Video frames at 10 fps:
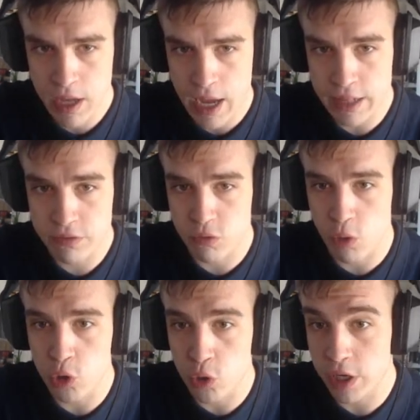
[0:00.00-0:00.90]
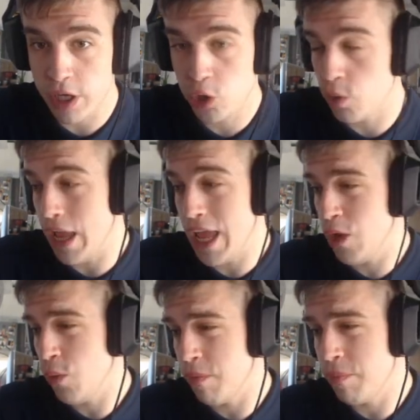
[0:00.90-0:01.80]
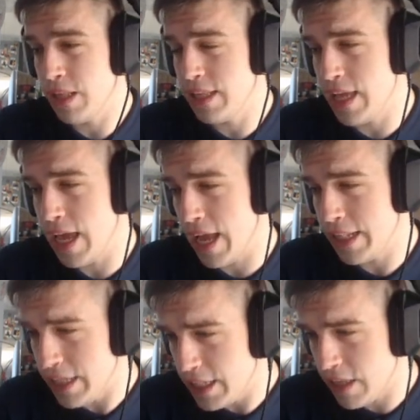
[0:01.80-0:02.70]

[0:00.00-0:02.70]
and this is going to turn into an AoE ability, and really,